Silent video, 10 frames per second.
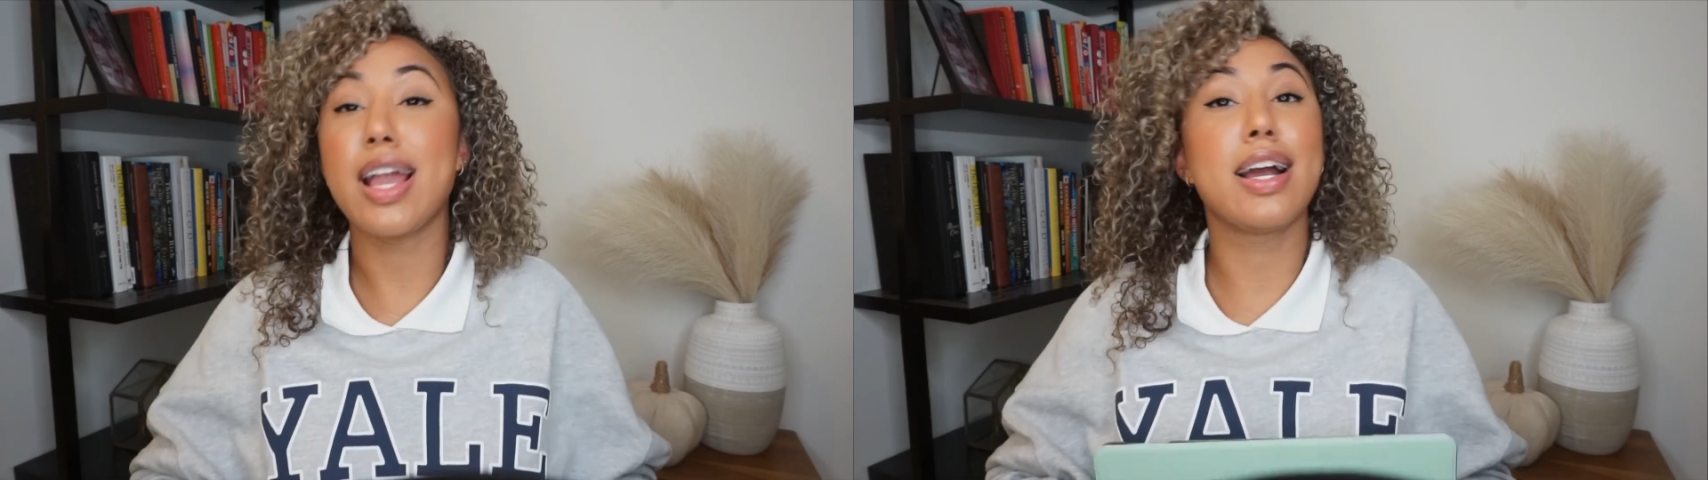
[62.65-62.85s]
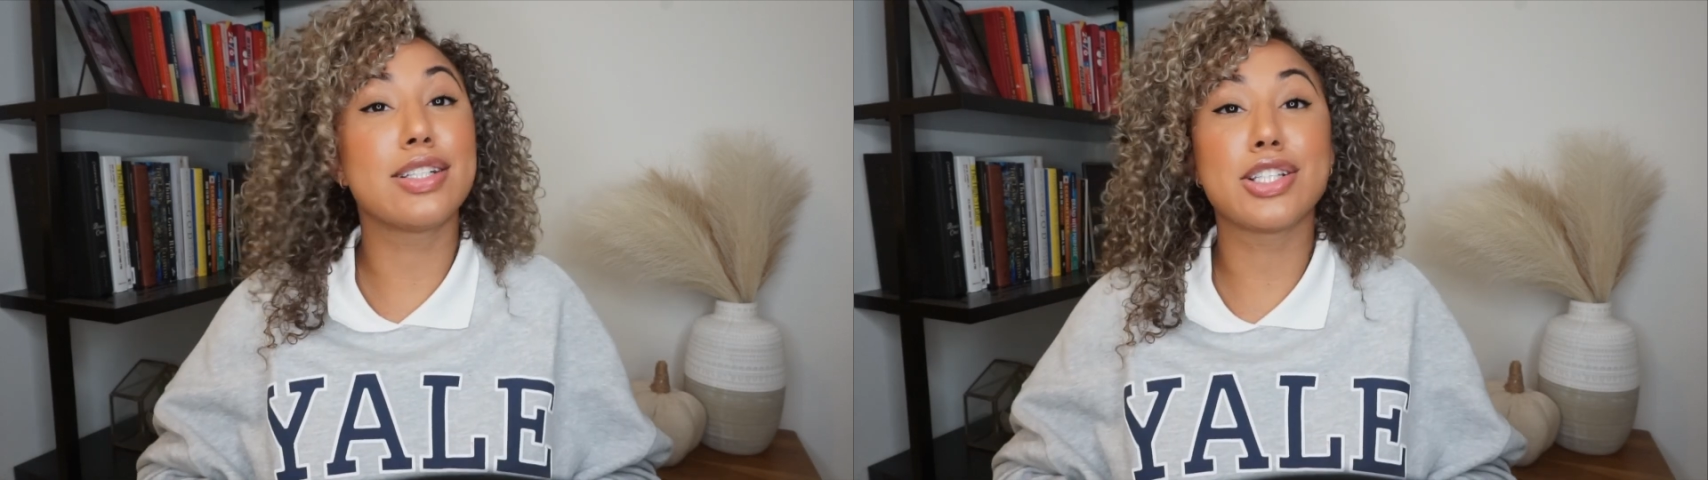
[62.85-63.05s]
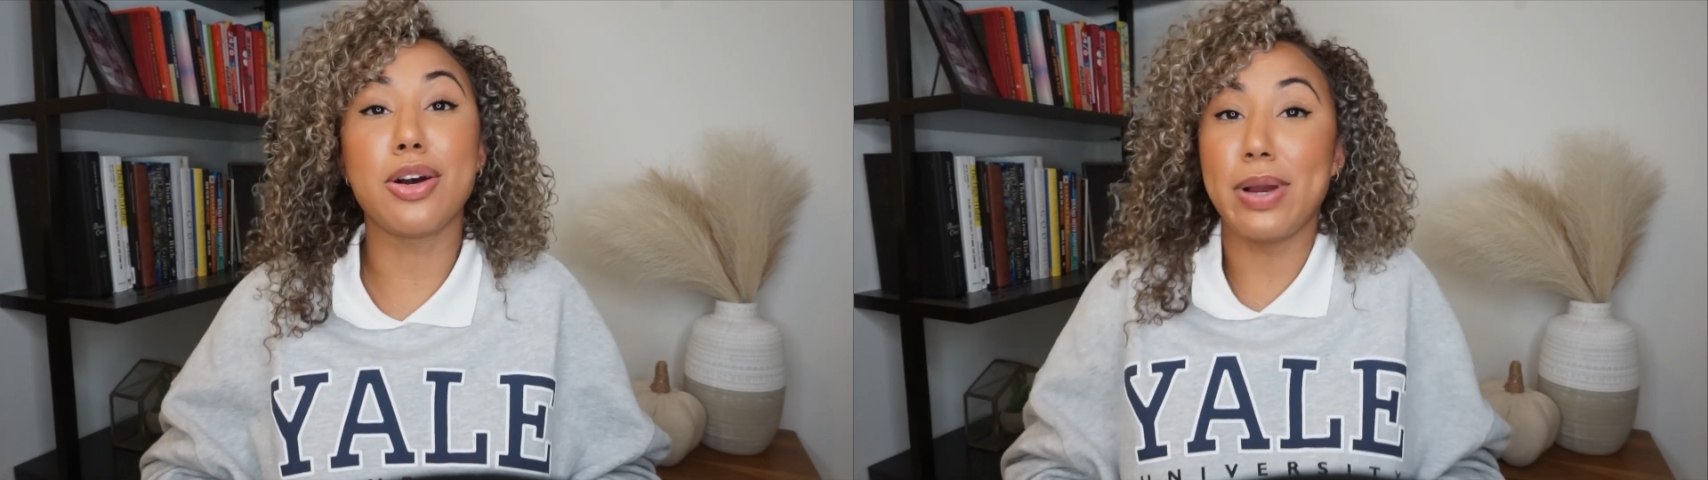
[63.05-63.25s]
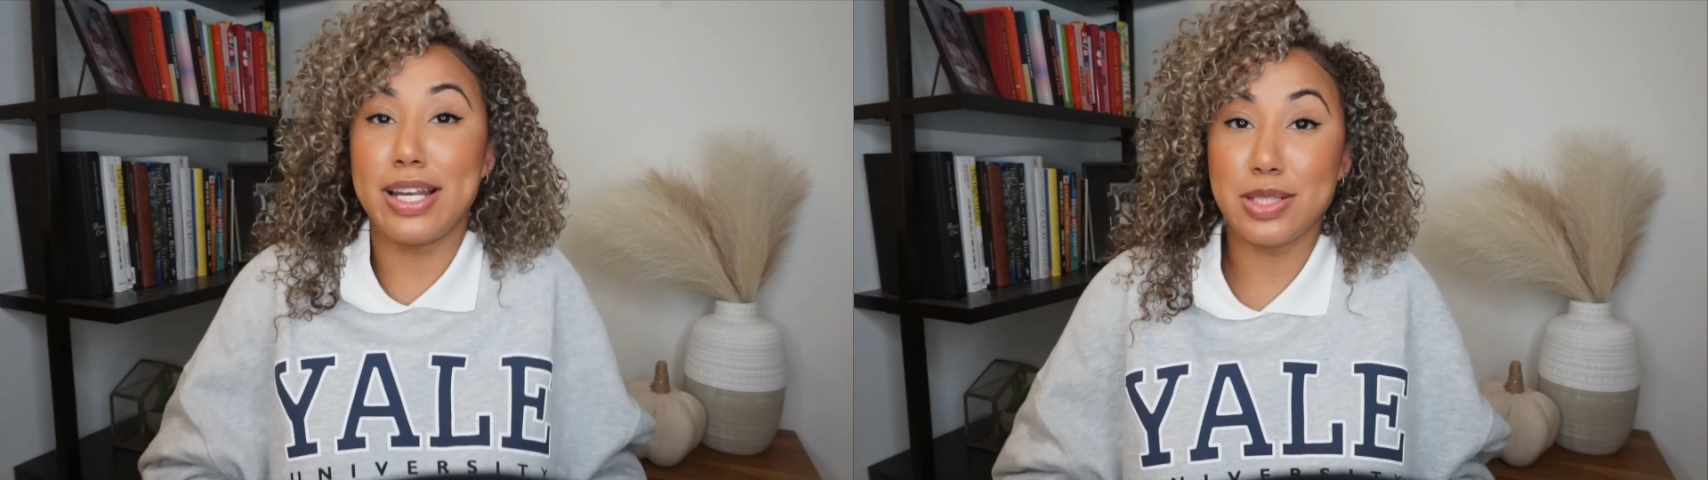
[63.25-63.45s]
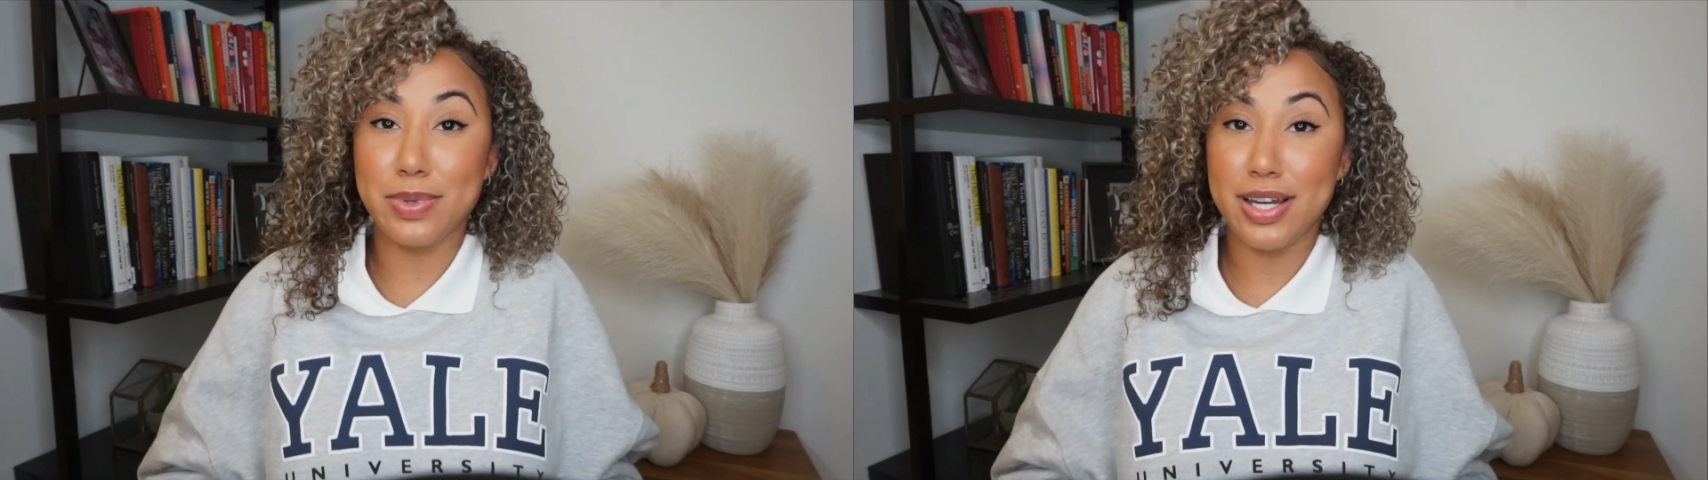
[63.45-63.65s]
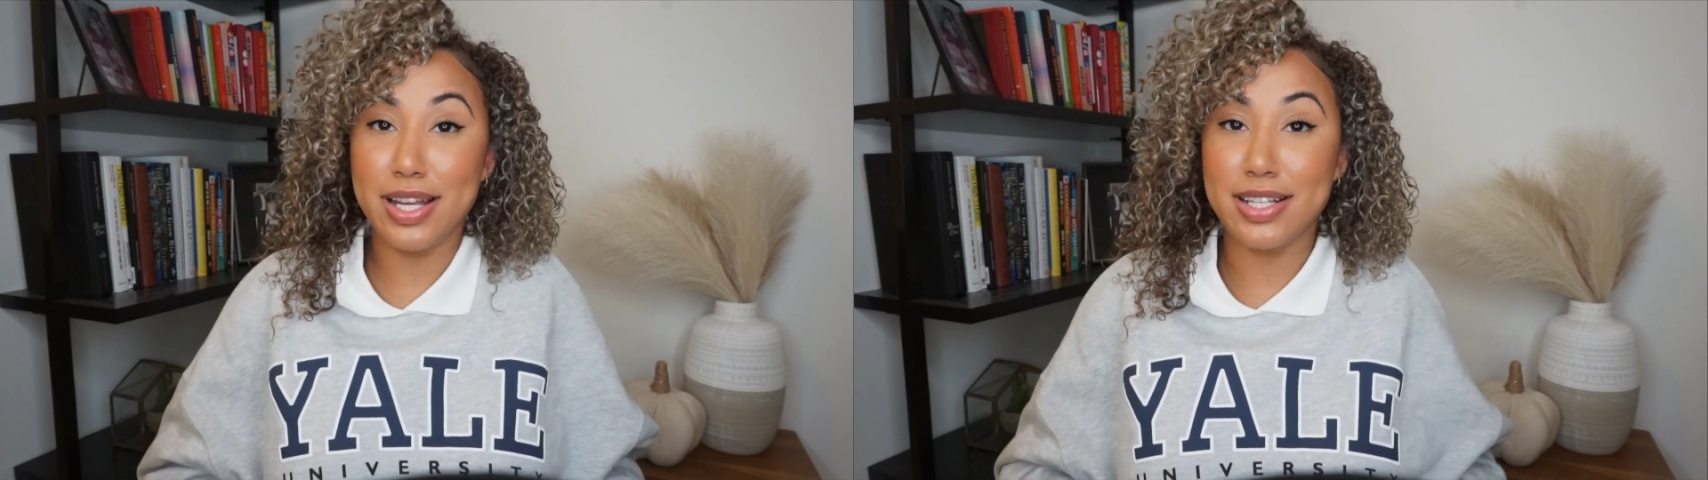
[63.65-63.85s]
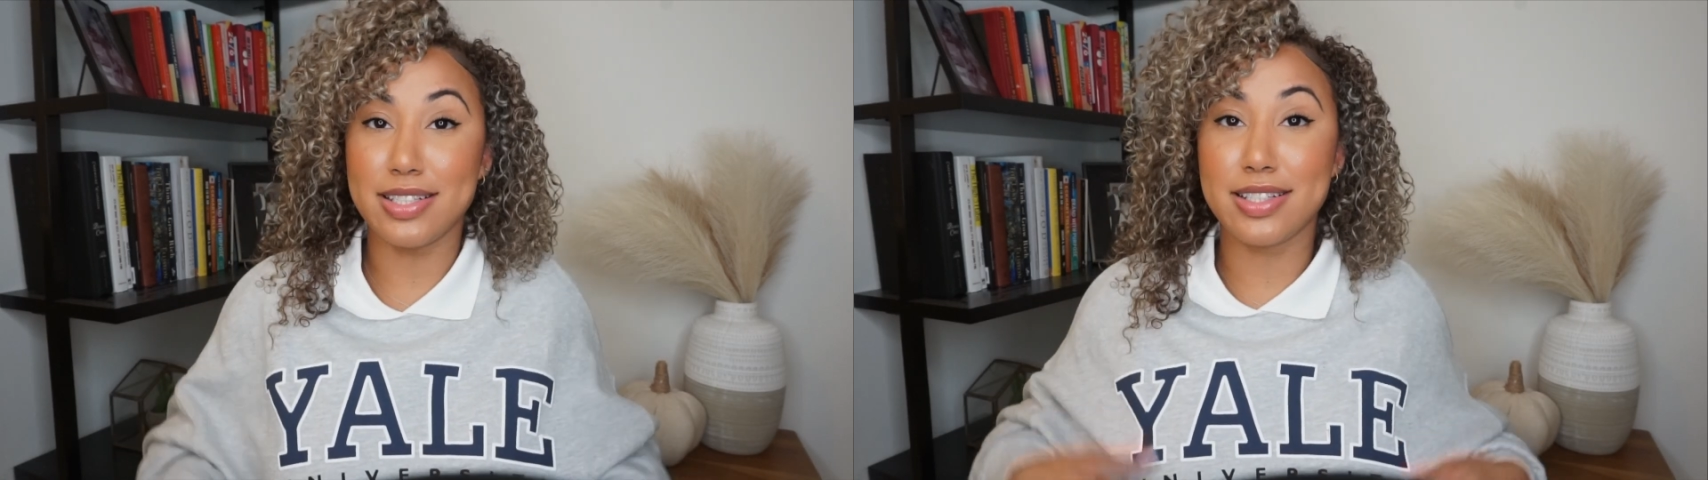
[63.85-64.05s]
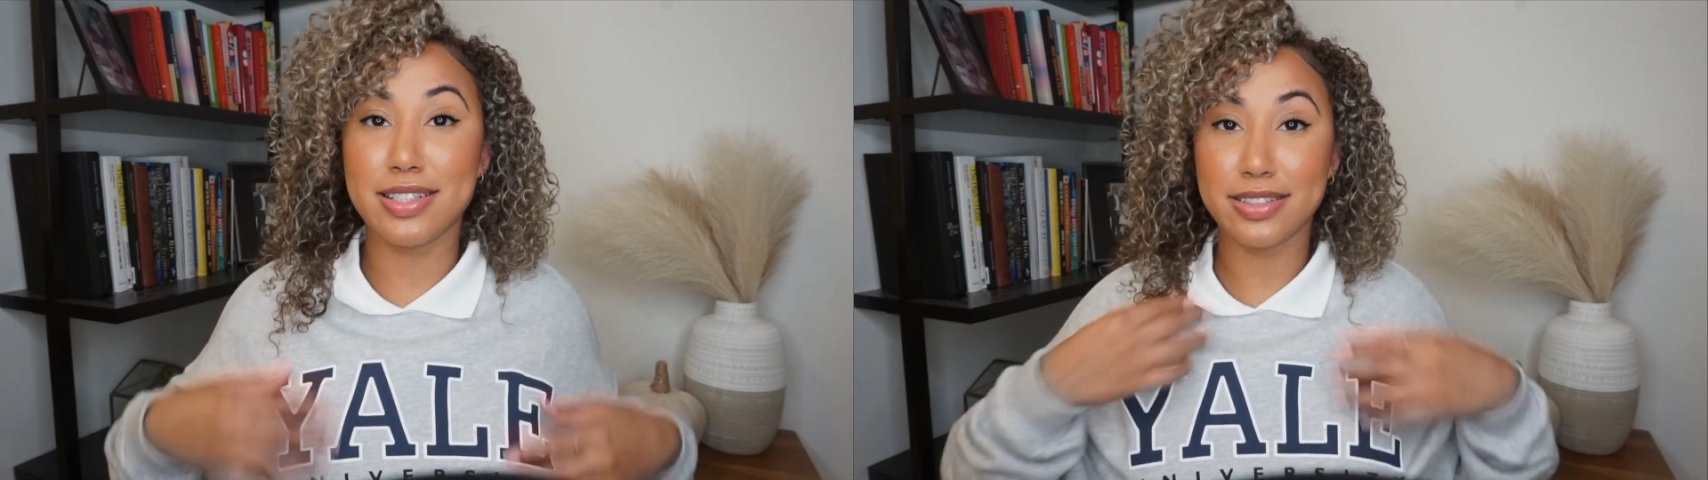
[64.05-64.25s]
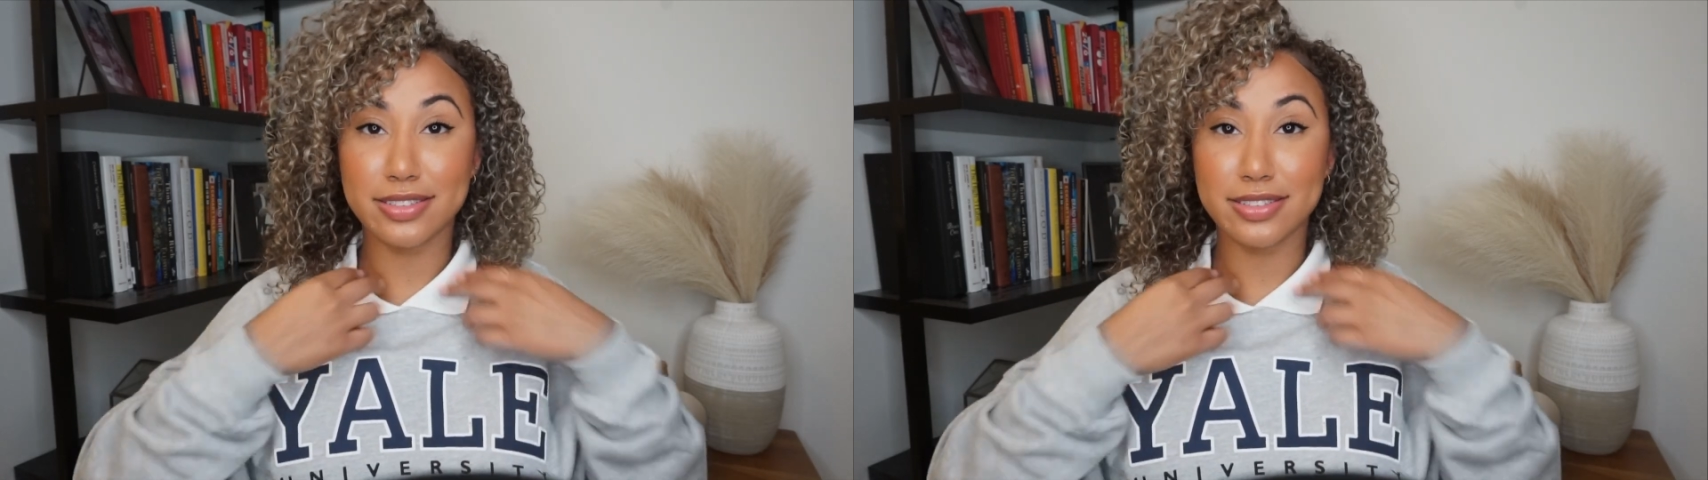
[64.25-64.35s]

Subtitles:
And so it is what it is.